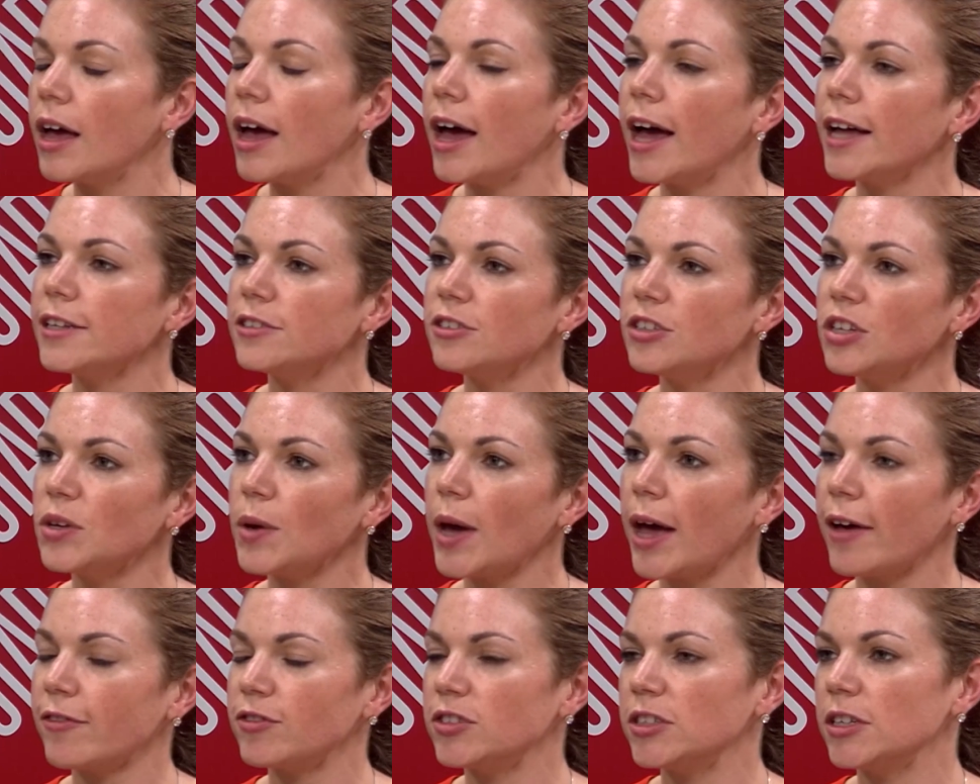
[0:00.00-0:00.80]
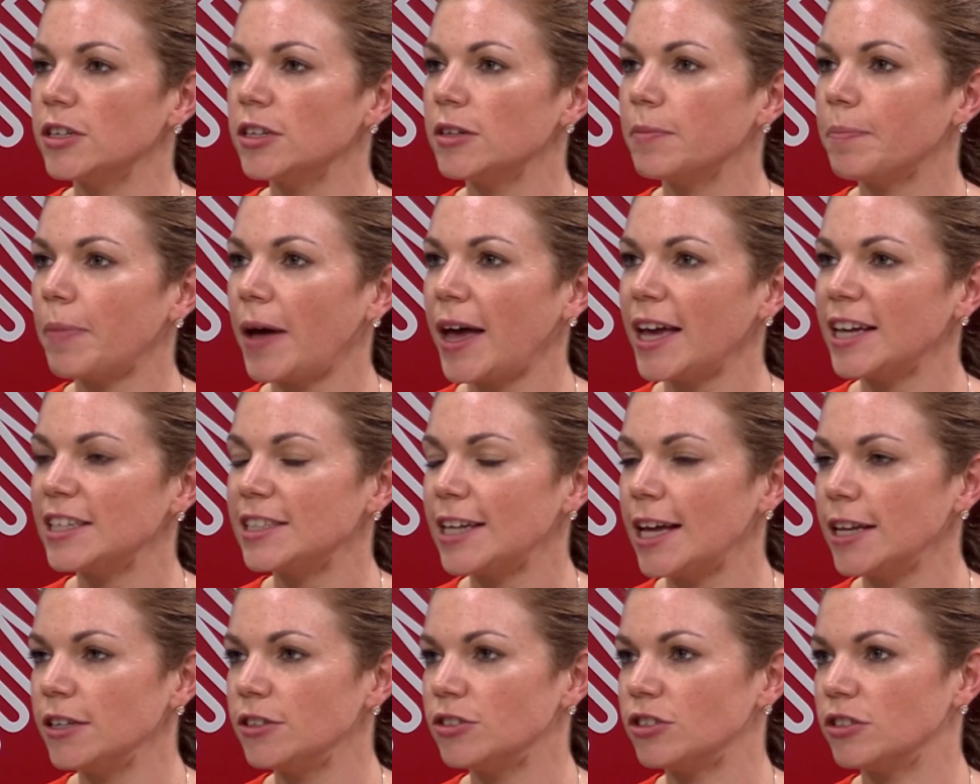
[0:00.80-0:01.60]
And do you have to pay
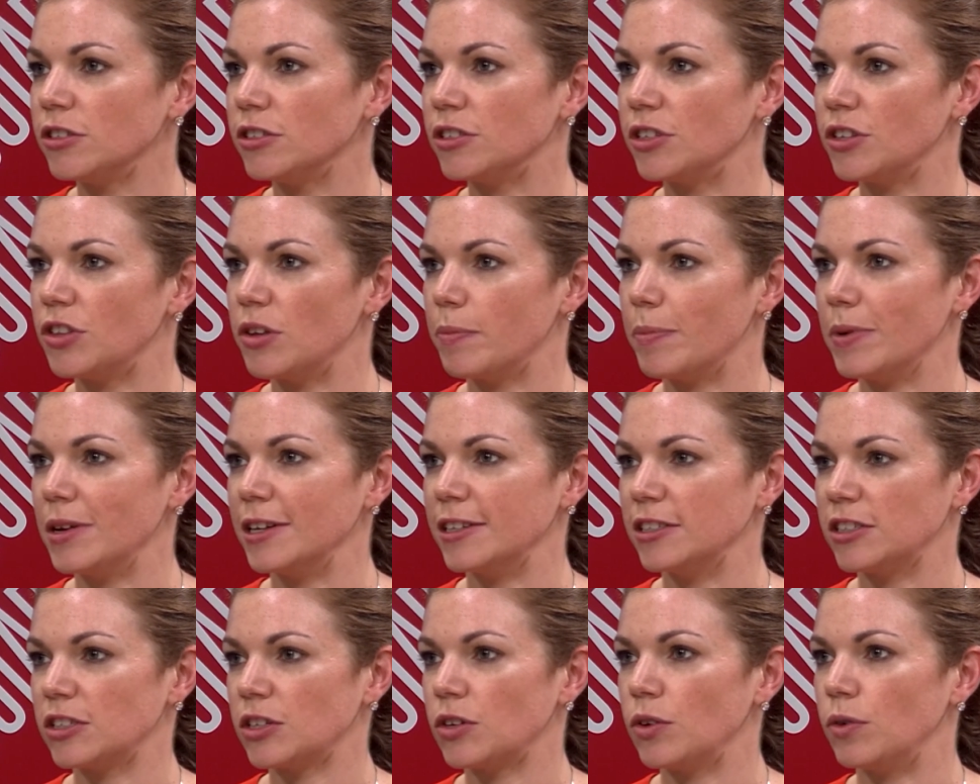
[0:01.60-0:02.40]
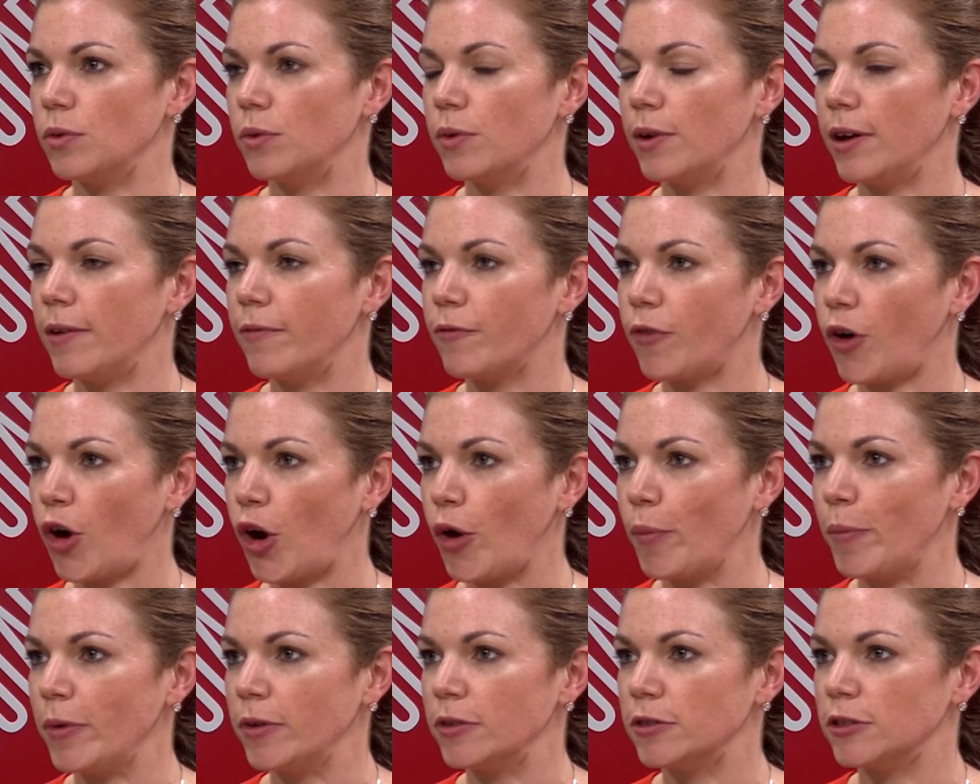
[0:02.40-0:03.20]
attention to the political
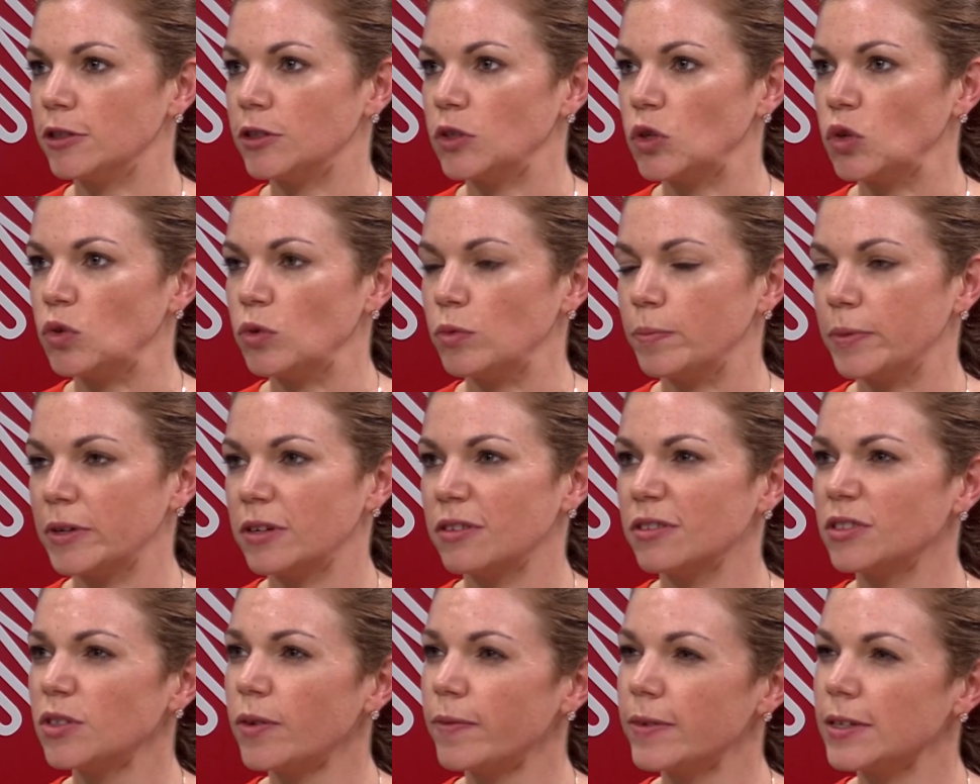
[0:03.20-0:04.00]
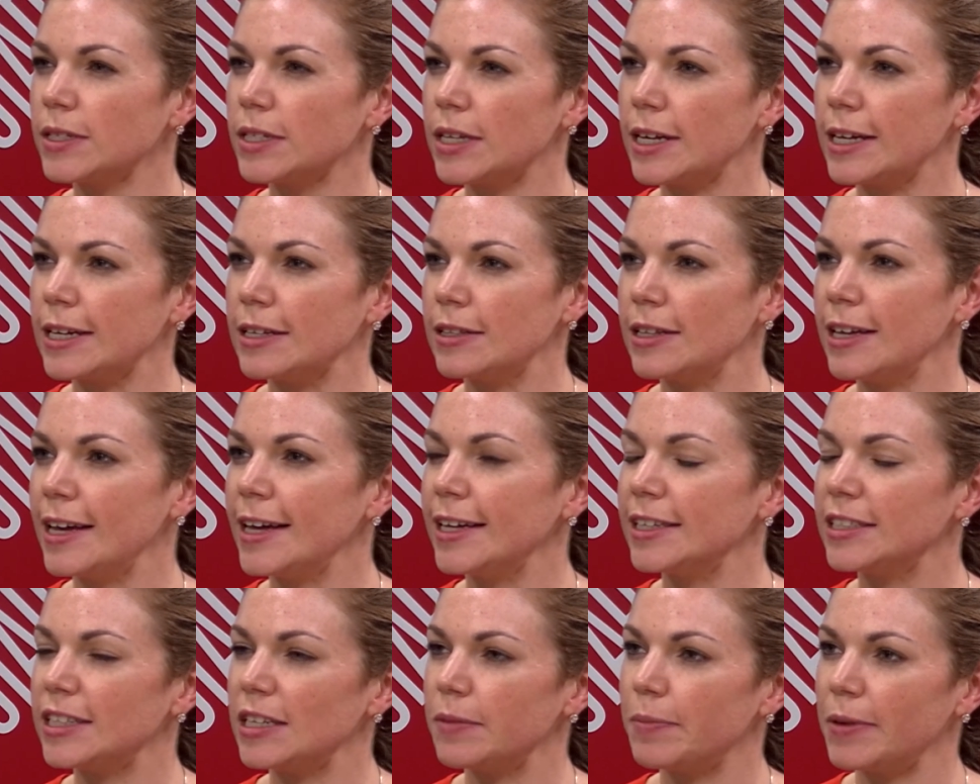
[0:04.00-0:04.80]
environment at all? Because obviously the
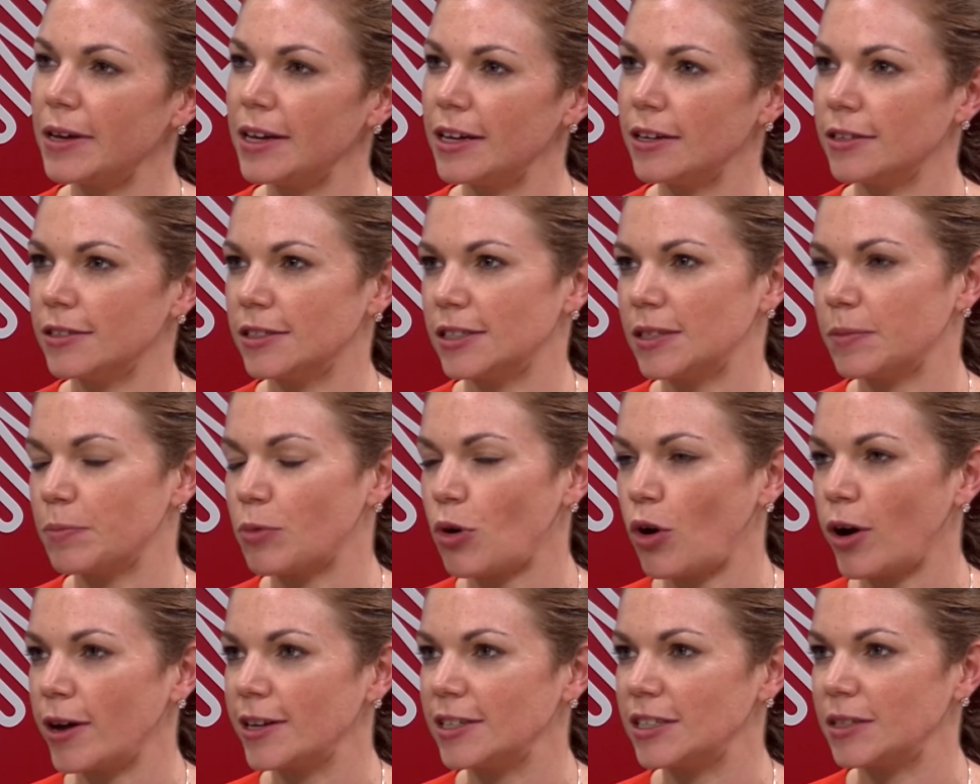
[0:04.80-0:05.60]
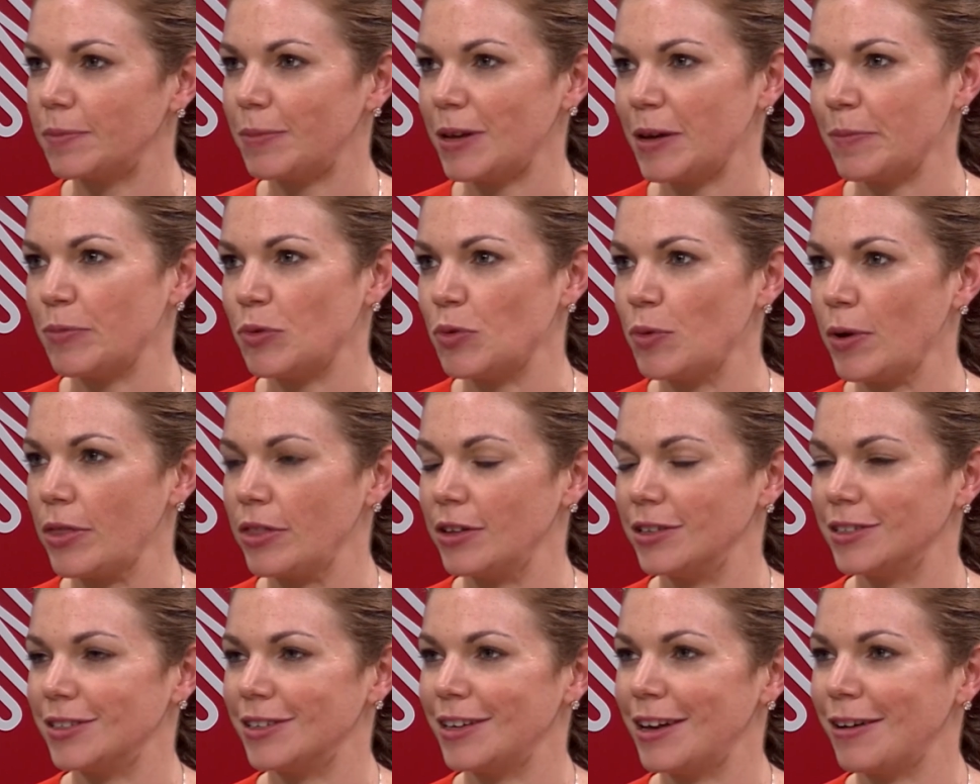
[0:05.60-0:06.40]
ECB has surprised people
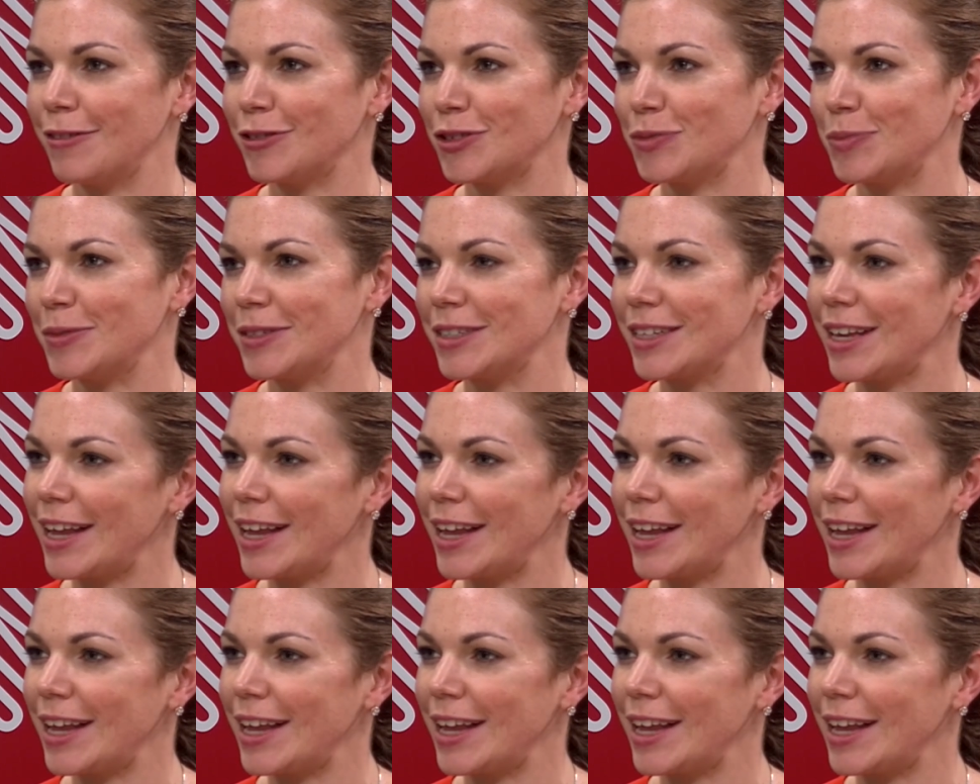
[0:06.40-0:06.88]
with its announcements